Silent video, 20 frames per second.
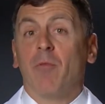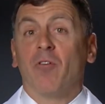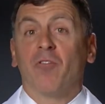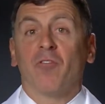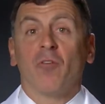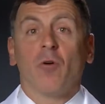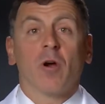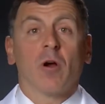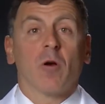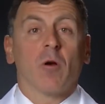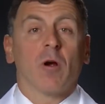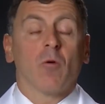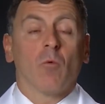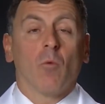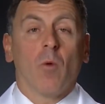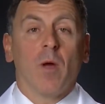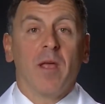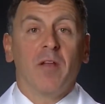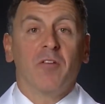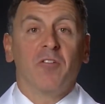there's no current
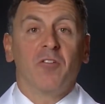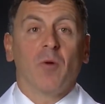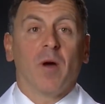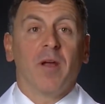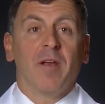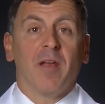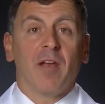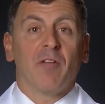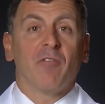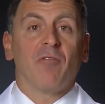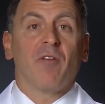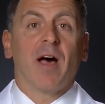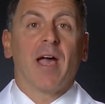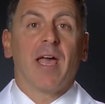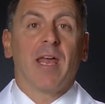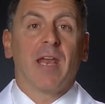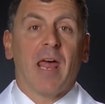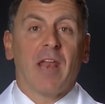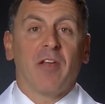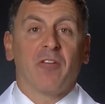way to identify
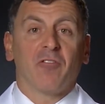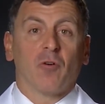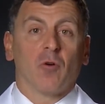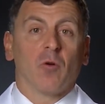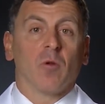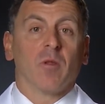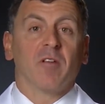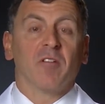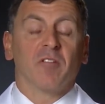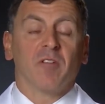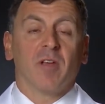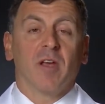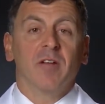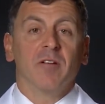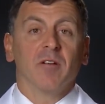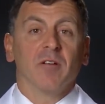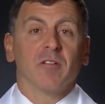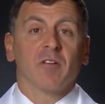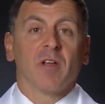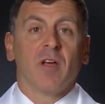it at its early
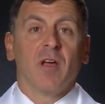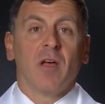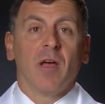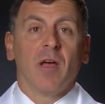stages.